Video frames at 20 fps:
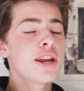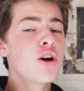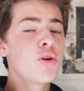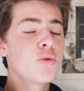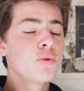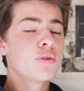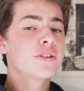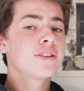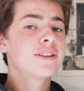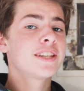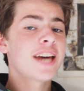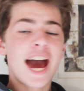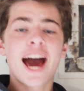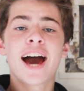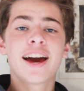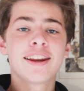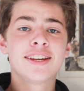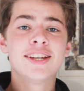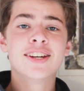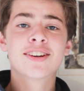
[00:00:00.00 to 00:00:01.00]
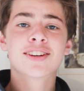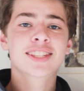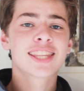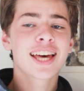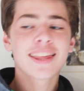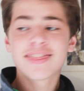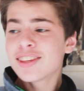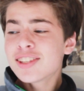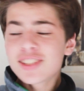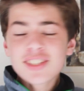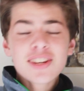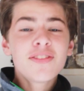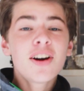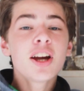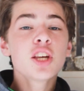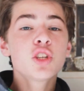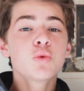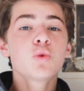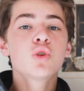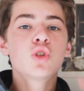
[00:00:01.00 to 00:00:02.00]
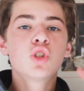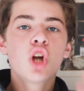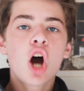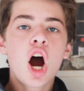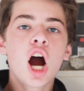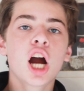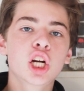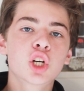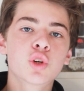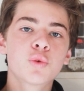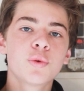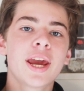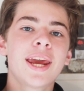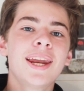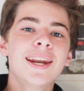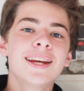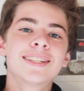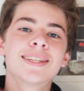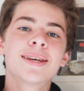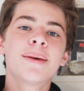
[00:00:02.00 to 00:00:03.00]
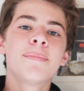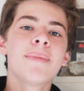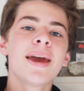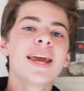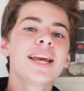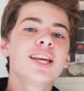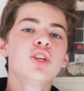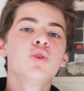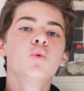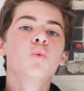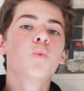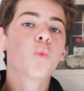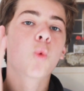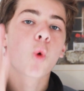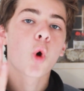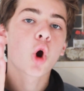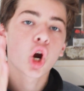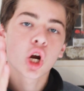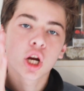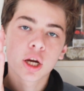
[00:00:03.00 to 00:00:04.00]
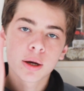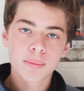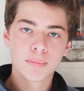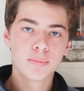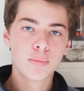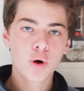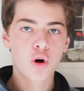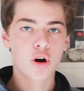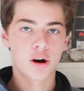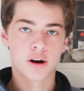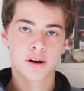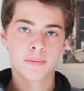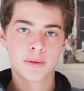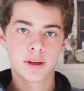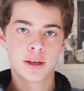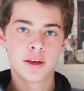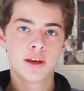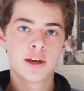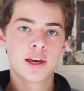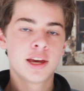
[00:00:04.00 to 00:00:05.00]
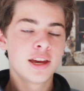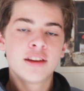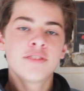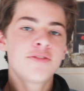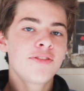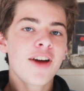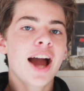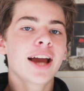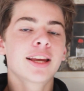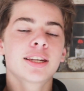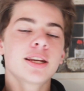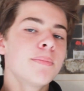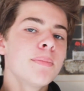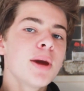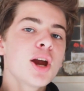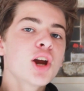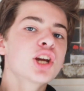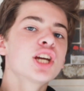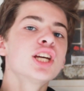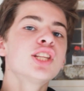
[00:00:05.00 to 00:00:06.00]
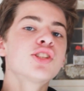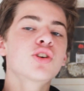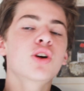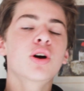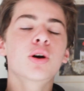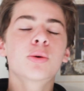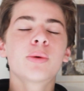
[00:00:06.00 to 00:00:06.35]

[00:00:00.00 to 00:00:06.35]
note to add here is that this device was not created to make you work more. In fact, Americans are